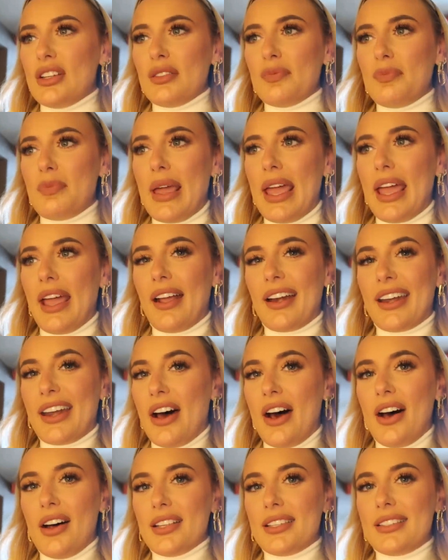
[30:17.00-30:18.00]
Just being
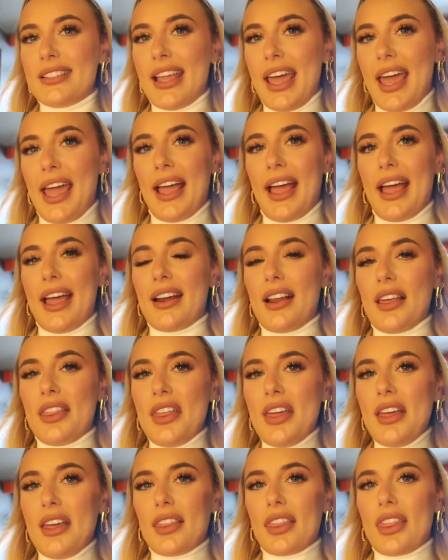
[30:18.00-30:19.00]
nasty. And I
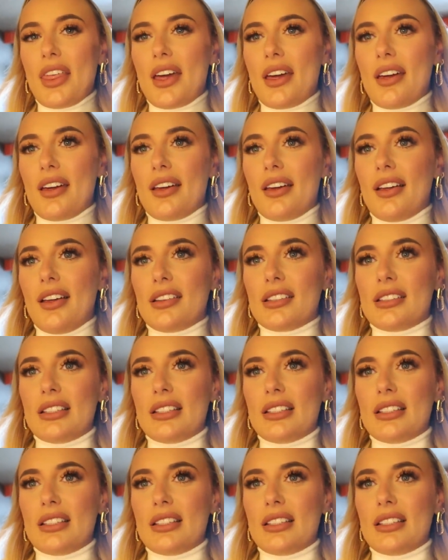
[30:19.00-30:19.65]
think that